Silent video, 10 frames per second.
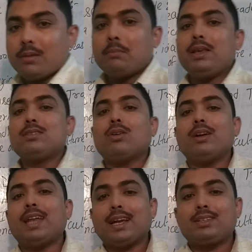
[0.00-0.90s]
Means
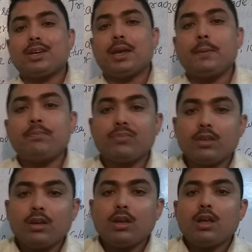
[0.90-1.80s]
on that time,
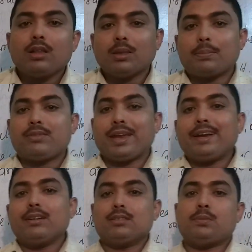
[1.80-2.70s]
the
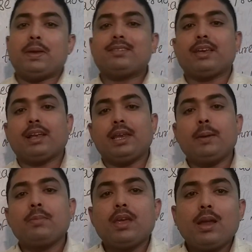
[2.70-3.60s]
traders
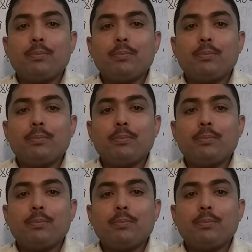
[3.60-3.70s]
basically,